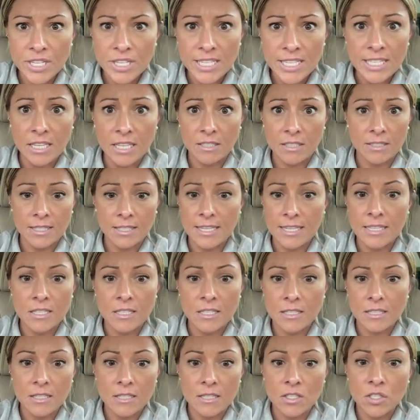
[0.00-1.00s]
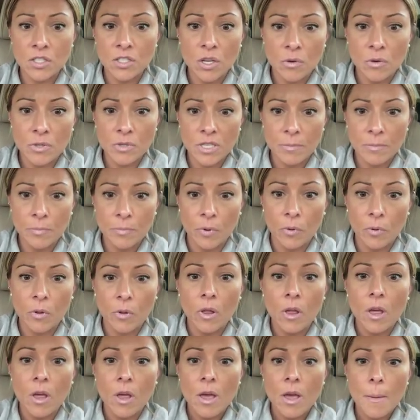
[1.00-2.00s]
for details. It's so
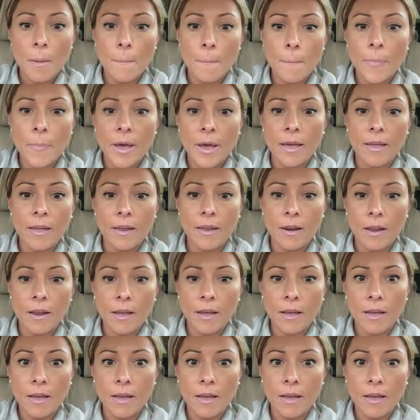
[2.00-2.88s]
simple. But